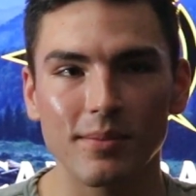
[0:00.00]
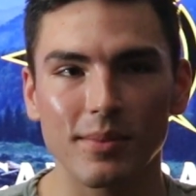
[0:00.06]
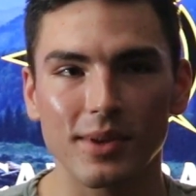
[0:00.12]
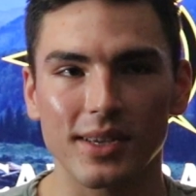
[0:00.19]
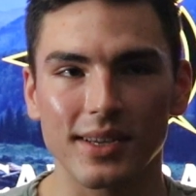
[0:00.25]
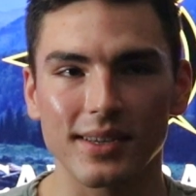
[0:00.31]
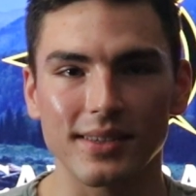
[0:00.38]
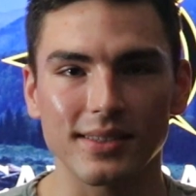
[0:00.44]

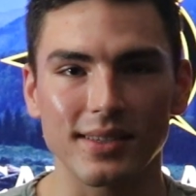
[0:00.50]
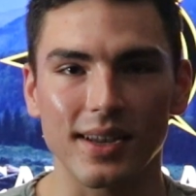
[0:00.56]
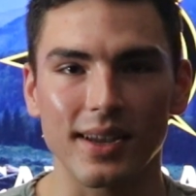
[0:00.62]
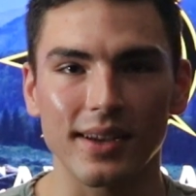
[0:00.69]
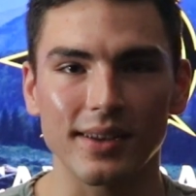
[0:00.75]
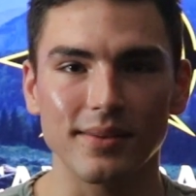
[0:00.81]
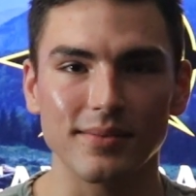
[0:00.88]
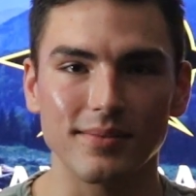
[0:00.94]
because
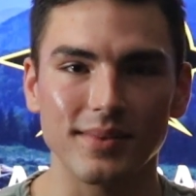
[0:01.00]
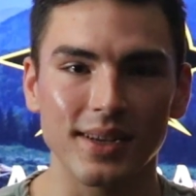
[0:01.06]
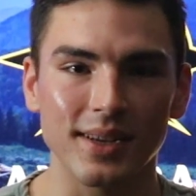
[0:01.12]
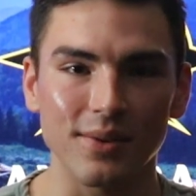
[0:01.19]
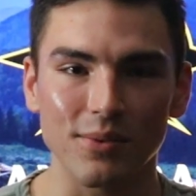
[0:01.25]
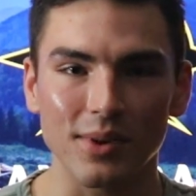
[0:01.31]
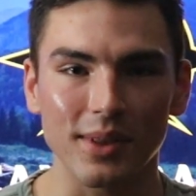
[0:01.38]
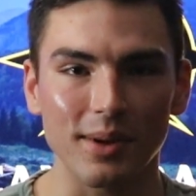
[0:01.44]
I
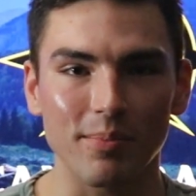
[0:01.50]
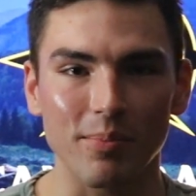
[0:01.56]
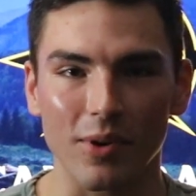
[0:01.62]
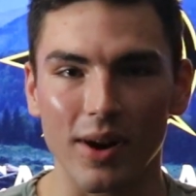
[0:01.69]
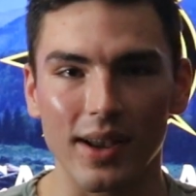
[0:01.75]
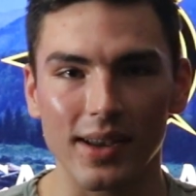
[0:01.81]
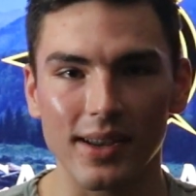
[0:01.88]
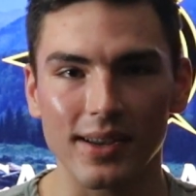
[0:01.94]
didn't really
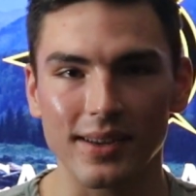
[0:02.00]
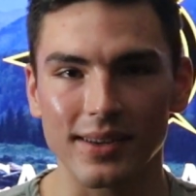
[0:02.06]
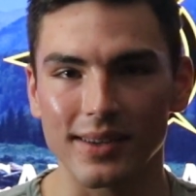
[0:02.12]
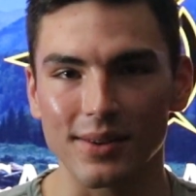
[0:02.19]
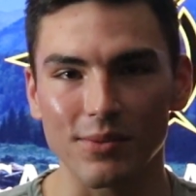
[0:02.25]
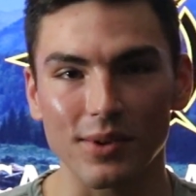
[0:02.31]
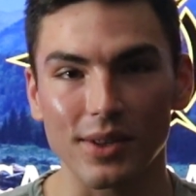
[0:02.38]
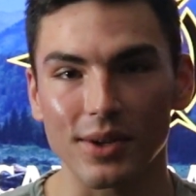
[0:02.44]
pray, I
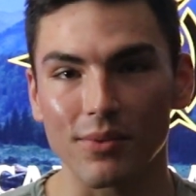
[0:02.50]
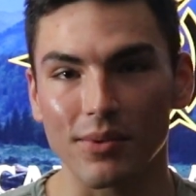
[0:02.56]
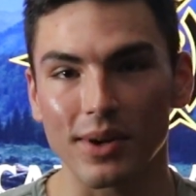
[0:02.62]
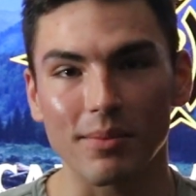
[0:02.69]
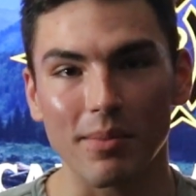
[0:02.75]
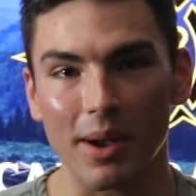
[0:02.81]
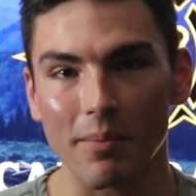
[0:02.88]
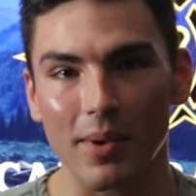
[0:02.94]
didn't really
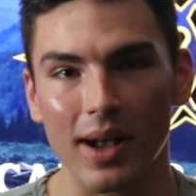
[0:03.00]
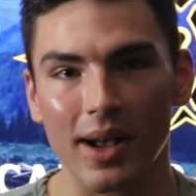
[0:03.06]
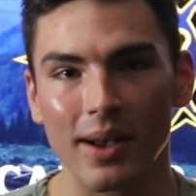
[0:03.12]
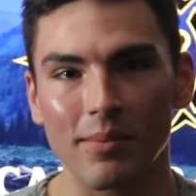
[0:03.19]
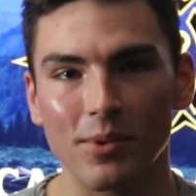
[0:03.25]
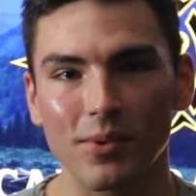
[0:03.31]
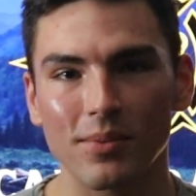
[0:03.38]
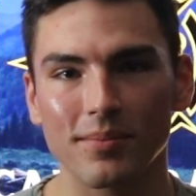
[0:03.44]
read my
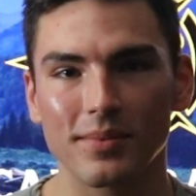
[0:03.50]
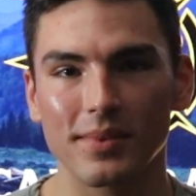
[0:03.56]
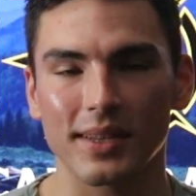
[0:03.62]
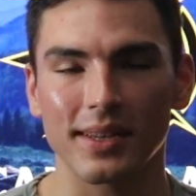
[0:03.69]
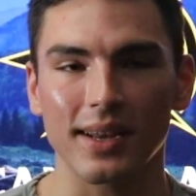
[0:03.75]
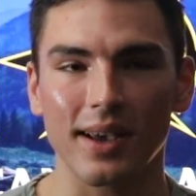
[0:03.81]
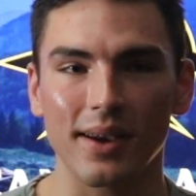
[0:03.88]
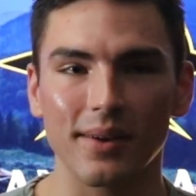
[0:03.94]
Bible,
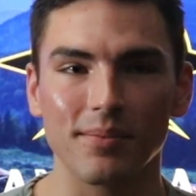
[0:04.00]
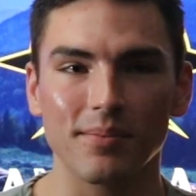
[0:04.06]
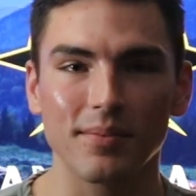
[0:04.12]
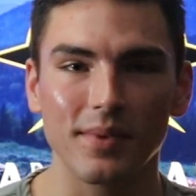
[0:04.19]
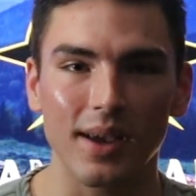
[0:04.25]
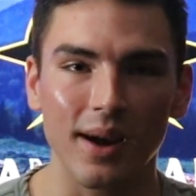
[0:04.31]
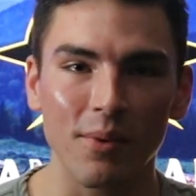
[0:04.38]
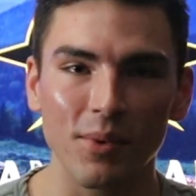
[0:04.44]
and I
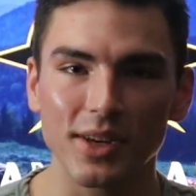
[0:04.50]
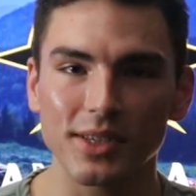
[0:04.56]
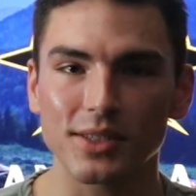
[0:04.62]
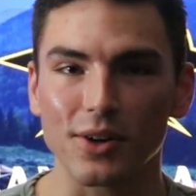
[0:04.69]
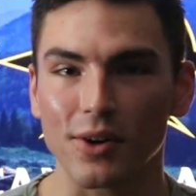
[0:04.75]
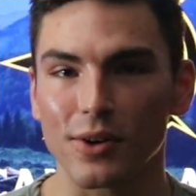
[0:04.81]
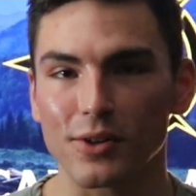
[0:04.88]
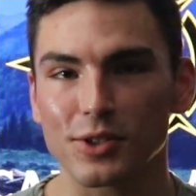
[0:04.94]
went
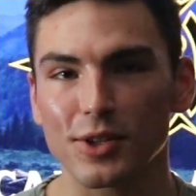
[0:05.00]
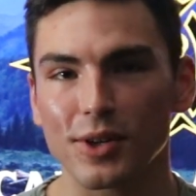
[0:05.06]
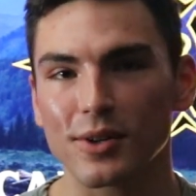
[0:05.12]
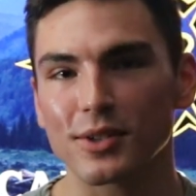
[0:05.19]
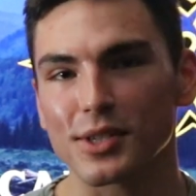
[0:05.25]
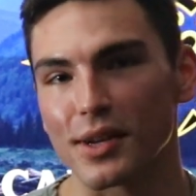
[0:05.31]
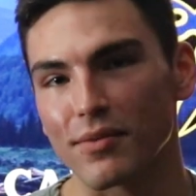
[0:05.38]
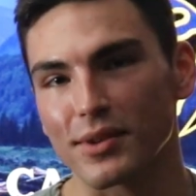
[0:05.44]
to her
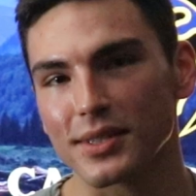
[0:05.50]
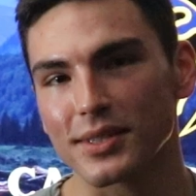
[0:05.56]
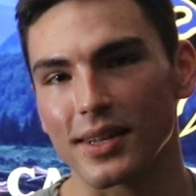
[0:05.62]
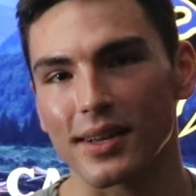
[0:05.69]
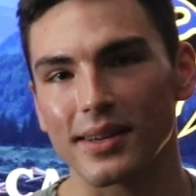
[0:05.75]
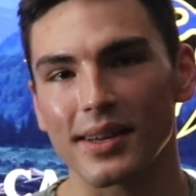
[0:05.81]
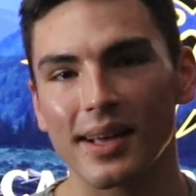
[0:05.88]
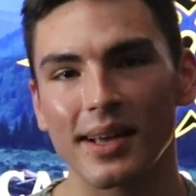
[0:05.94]
church every
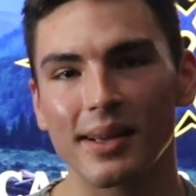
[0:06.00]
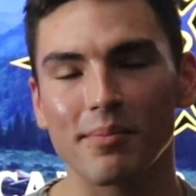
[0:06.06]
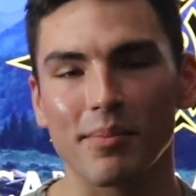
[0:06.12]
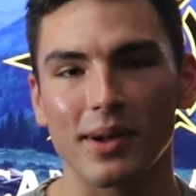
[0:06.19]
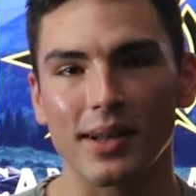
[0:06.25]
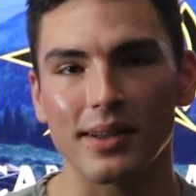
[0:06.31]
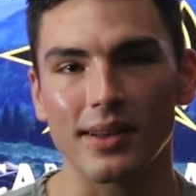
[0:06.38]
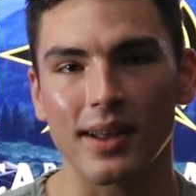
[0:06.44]
Sunday,
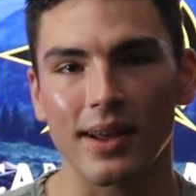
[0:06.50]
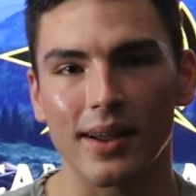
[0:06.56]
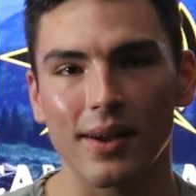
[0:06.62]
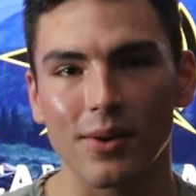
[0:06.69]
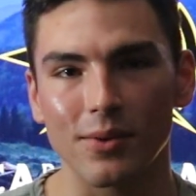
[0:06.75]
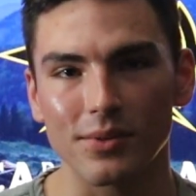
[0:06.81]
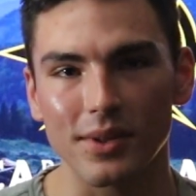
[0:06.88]
but I